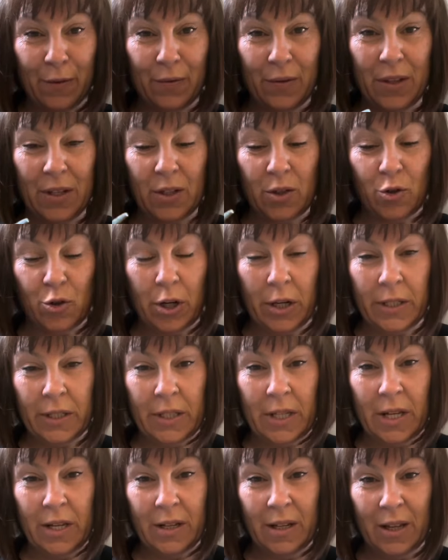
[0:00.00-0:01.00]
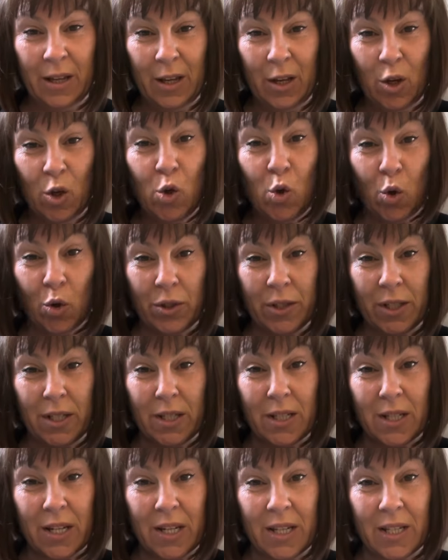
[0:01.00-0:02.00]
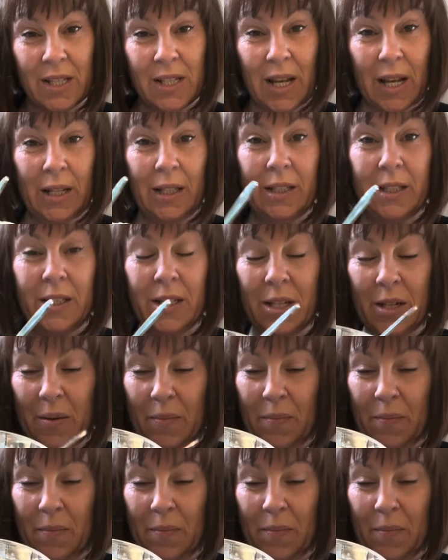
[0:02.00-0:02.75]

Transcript: of this dressing goes into your salad.